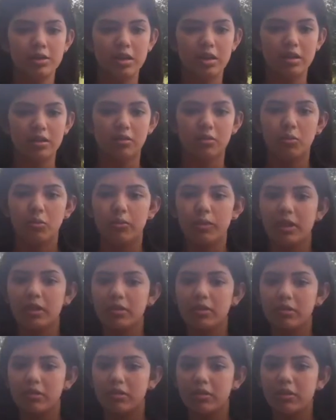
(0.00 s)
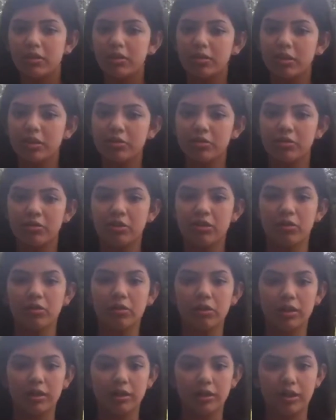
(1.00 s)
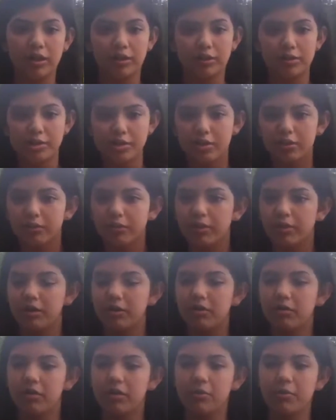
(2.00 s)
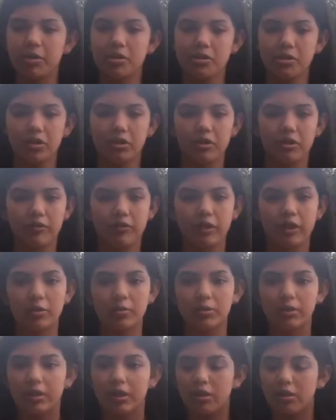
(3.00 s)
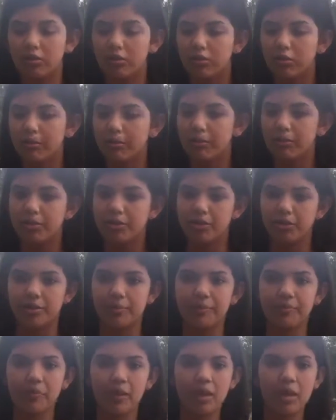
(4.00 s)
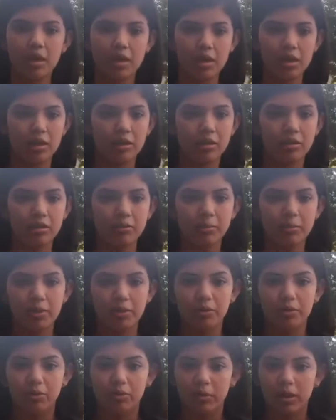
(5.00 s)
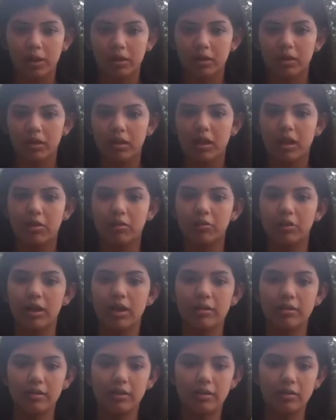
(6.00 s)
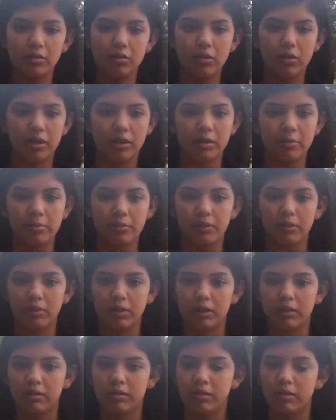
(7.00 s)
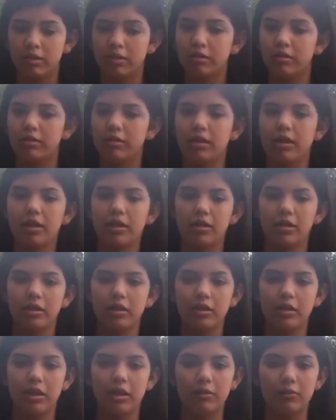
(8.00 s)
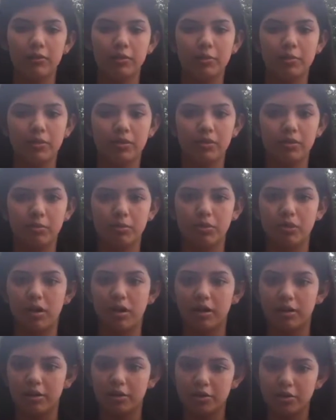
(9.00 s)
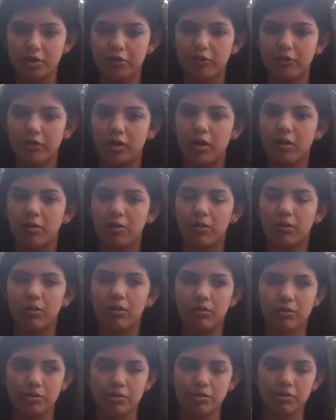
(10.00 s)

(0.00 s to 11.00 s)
Yes, we consider that using nuclear energy reduces the emissions of carbon dioxide per year. It doesn't produce greenhouse gases or any pollutants. Instead, it helps to produce more energy for our own